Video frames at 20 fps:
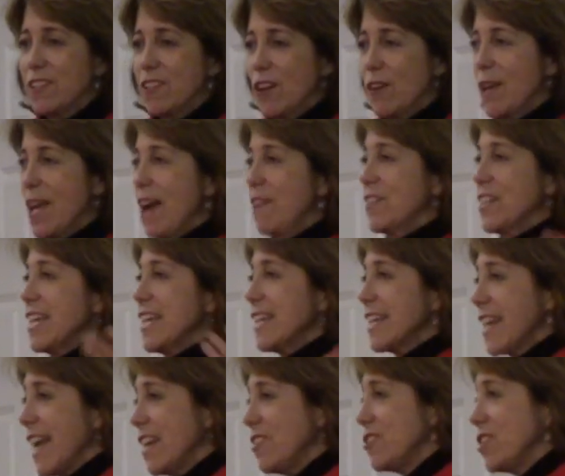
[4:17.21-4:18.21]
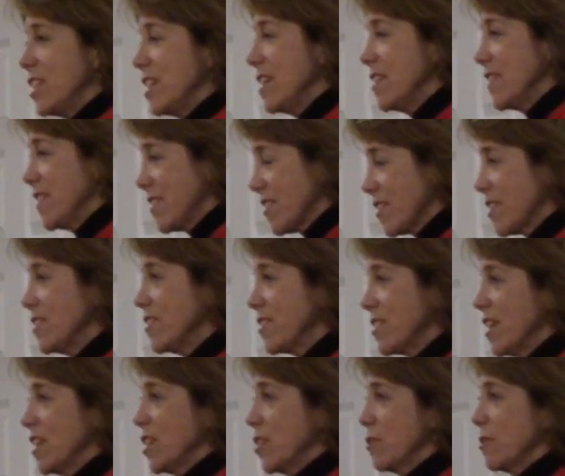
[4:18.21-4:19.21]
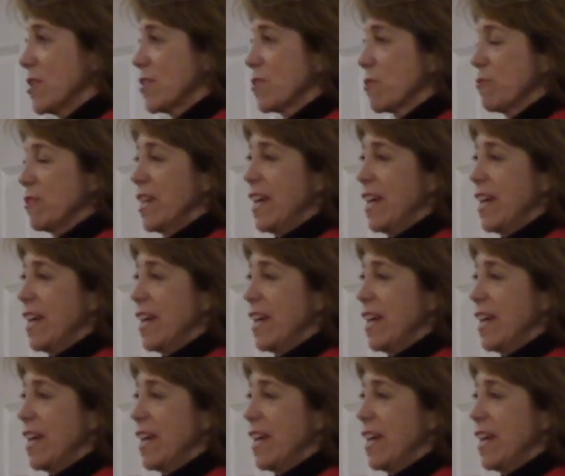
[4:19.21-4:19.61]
We have an EKG that's continuous.